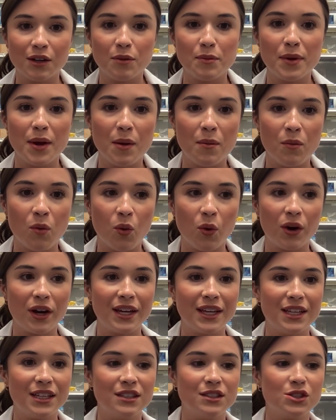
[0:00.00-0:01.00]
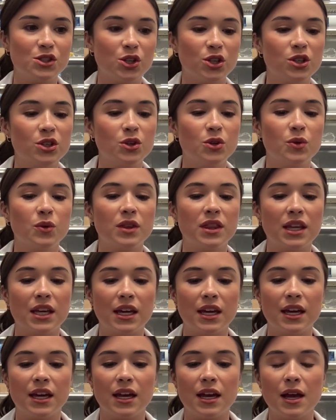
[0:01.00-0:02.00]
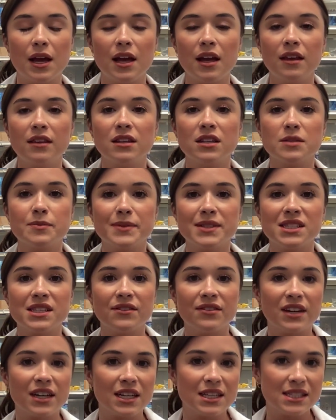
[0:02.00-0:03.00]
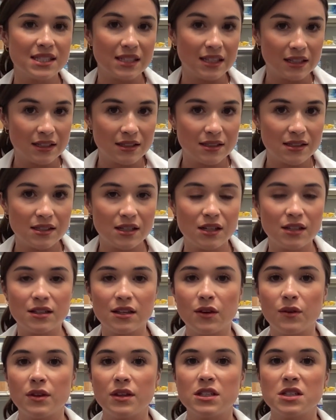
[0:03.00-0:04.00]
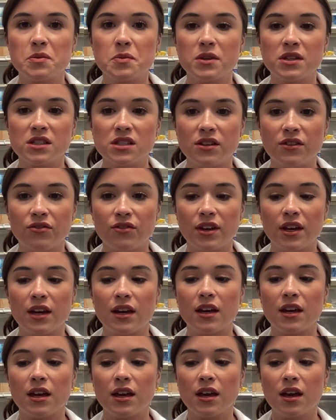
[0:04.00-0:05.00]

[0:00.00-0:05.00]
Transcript: bit more into the specific scents. So the specific